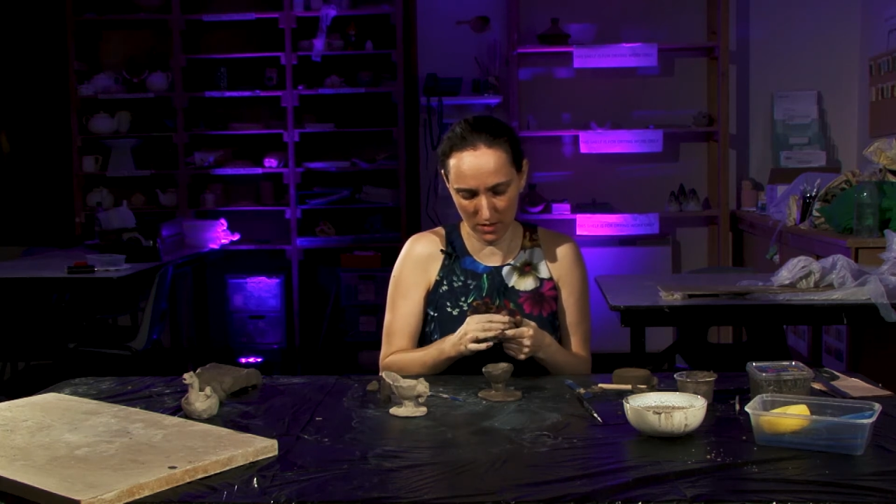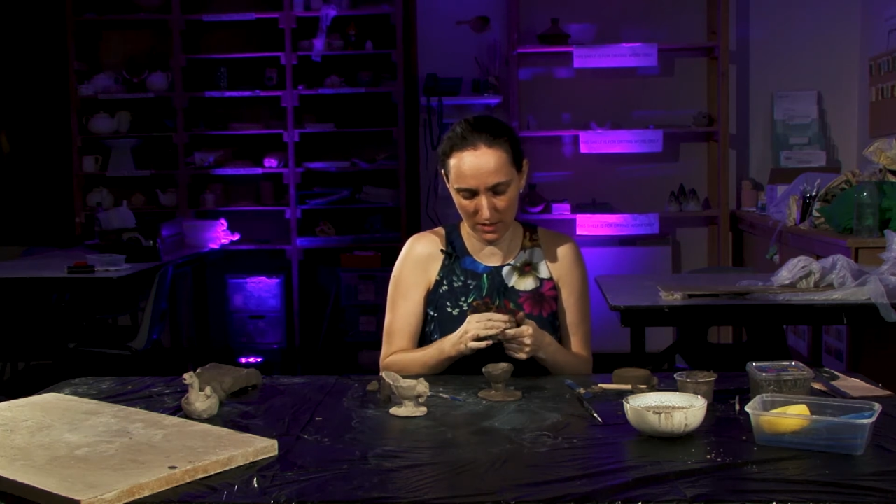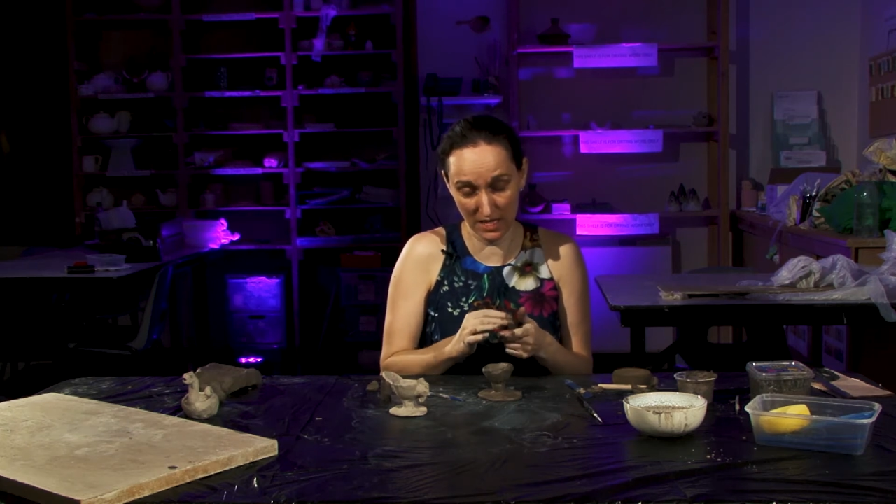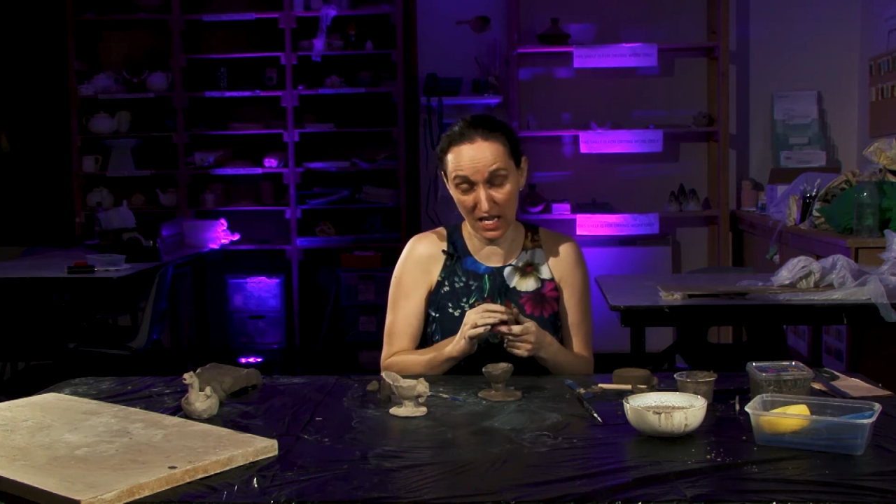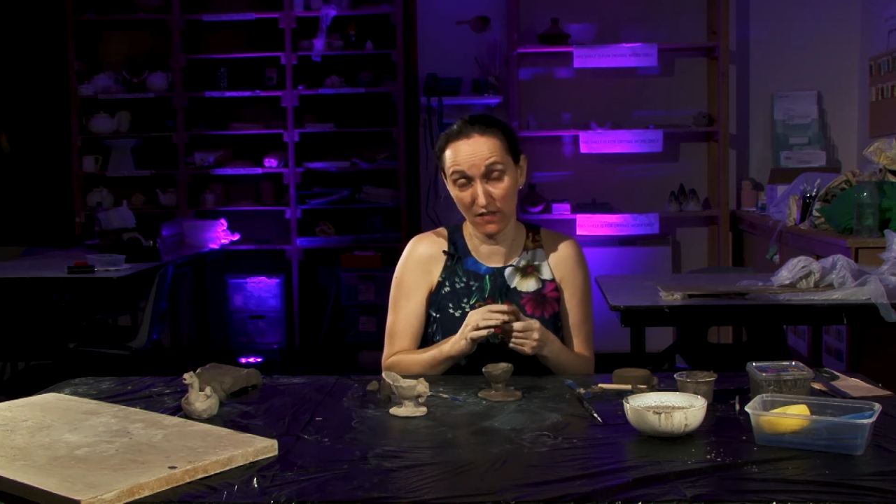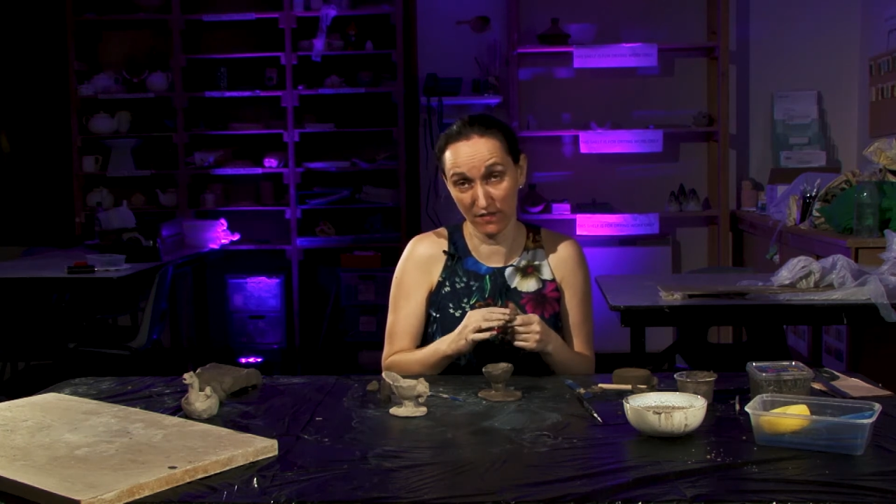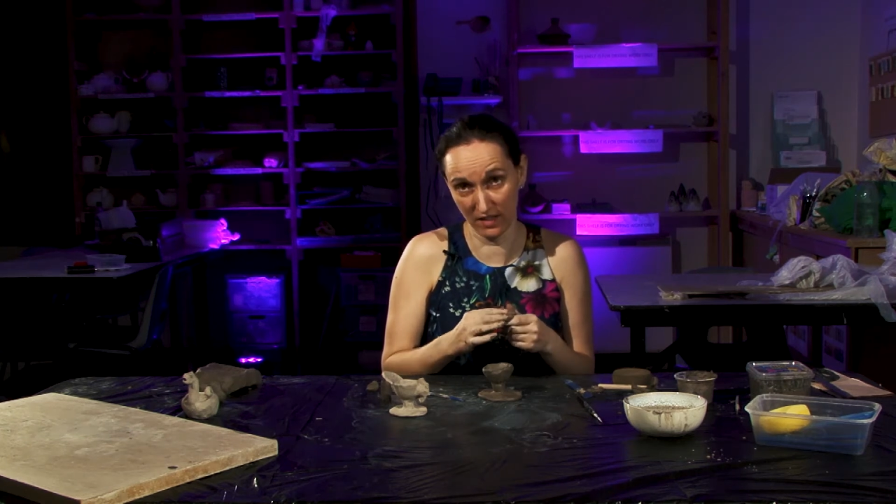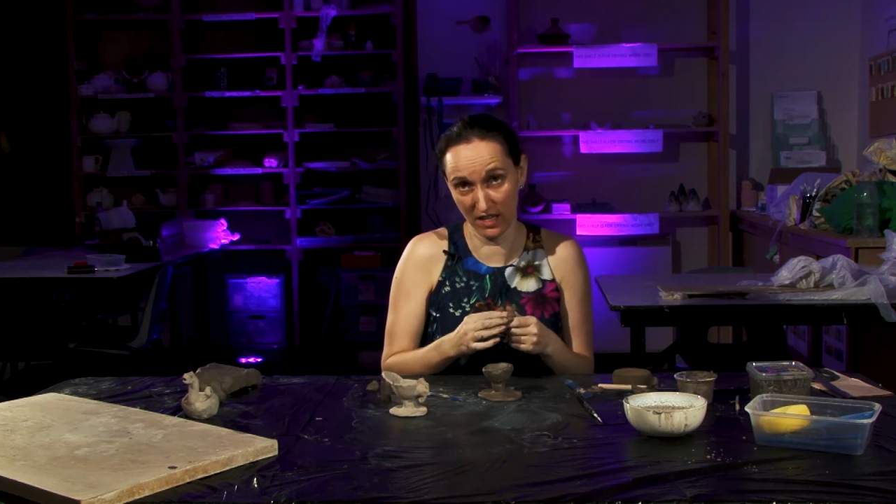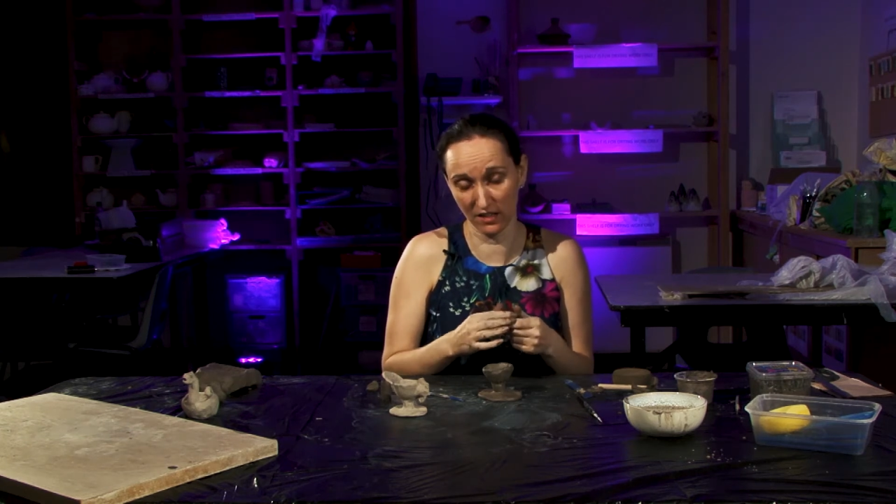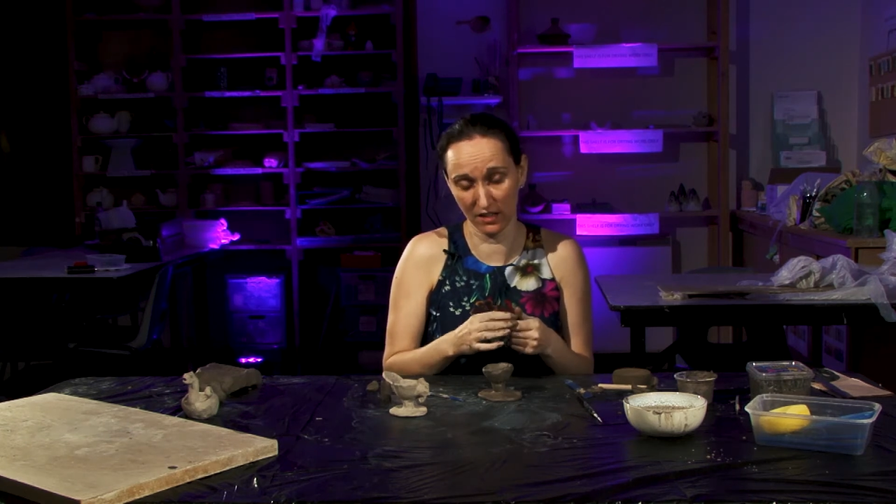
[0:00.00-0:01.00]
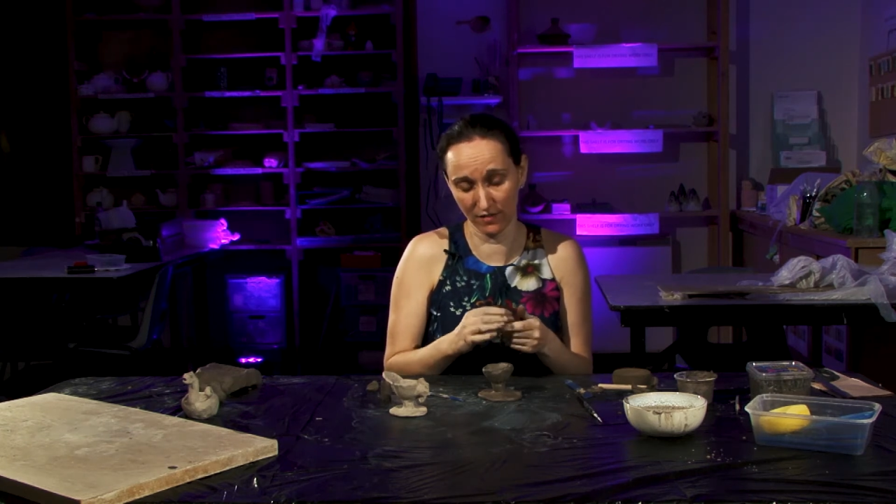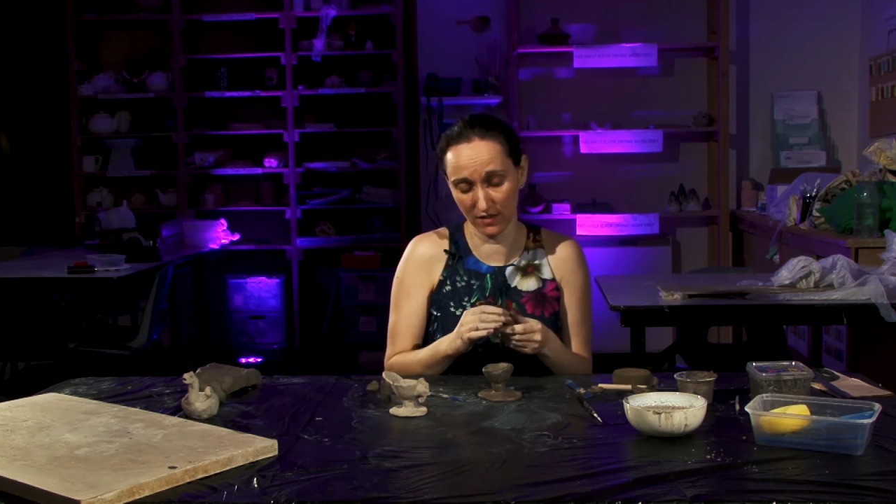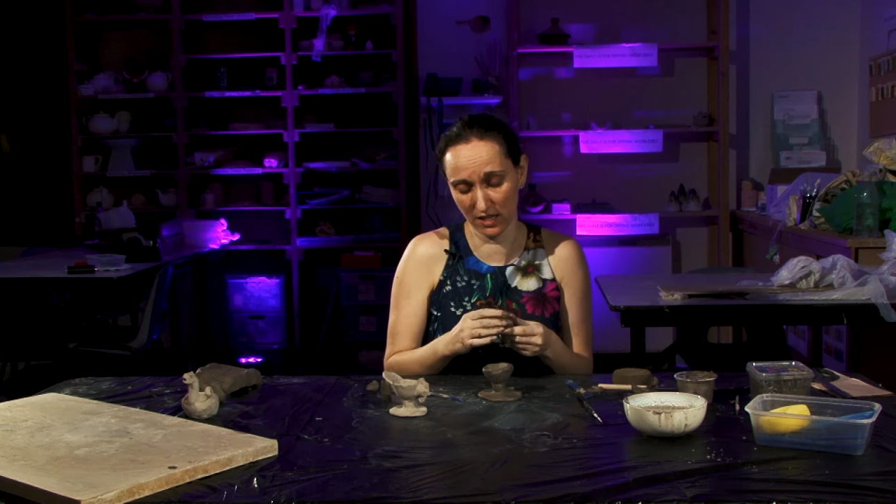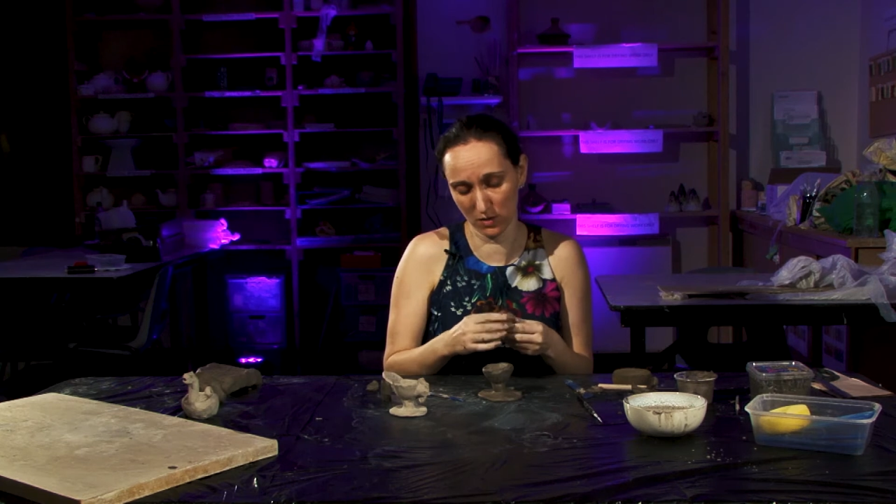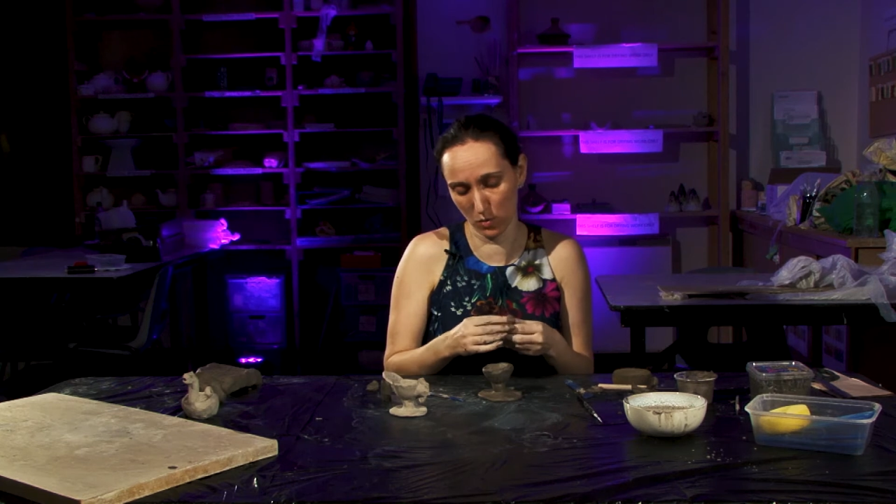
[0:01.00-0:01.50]
definitely for
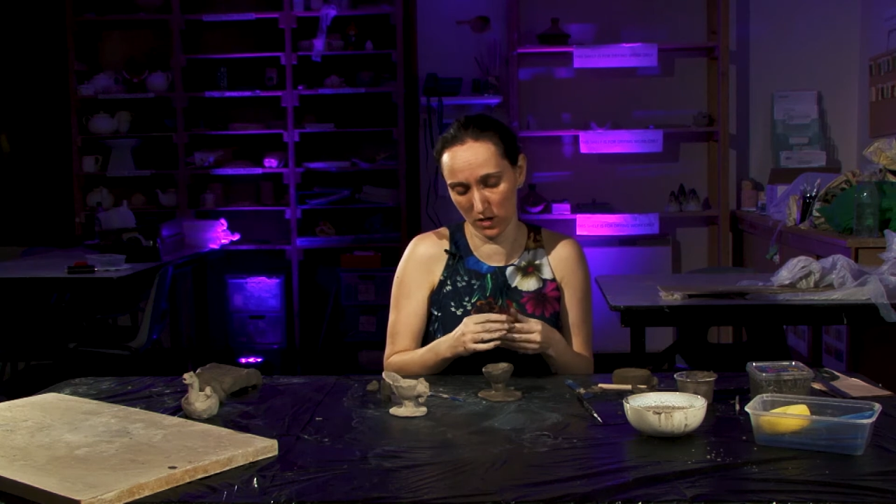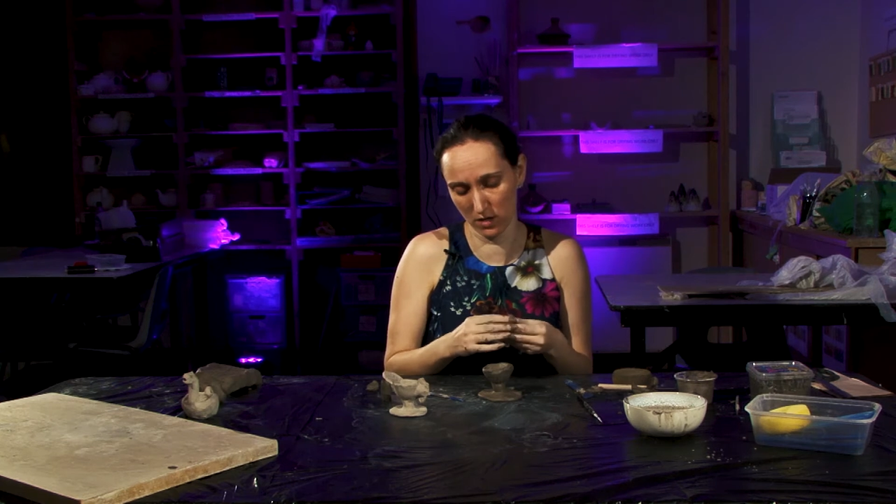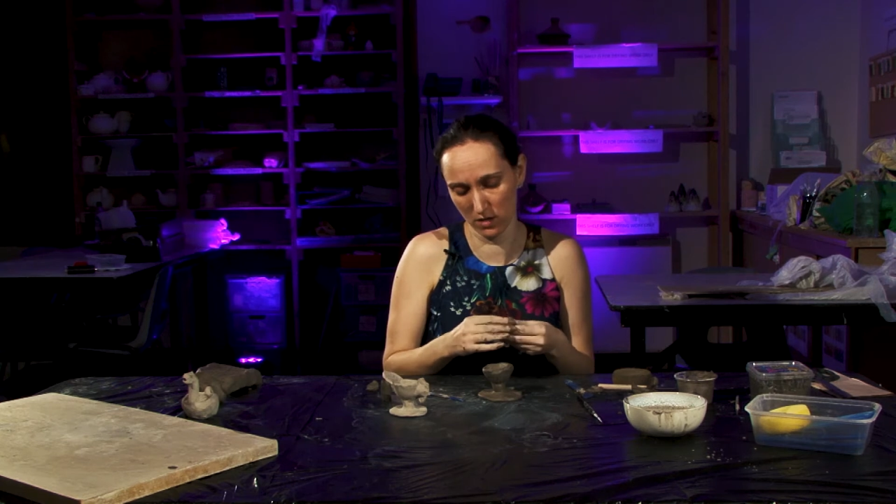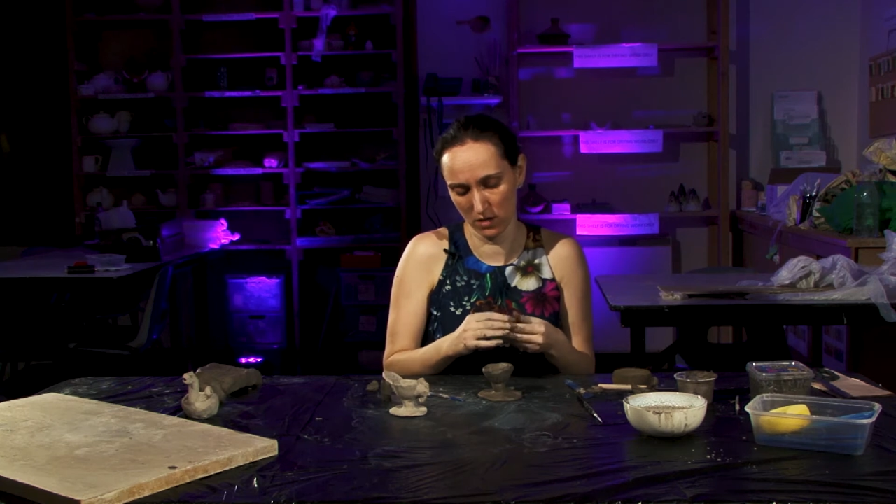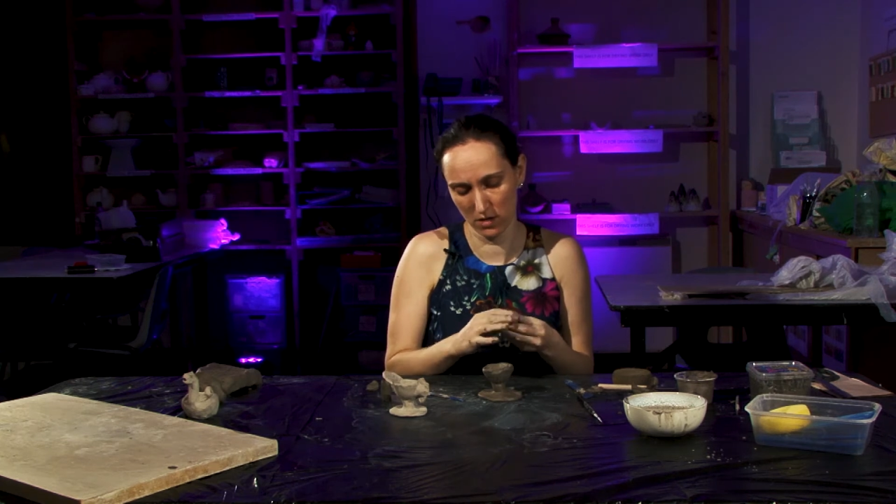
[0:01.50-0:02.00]
this one,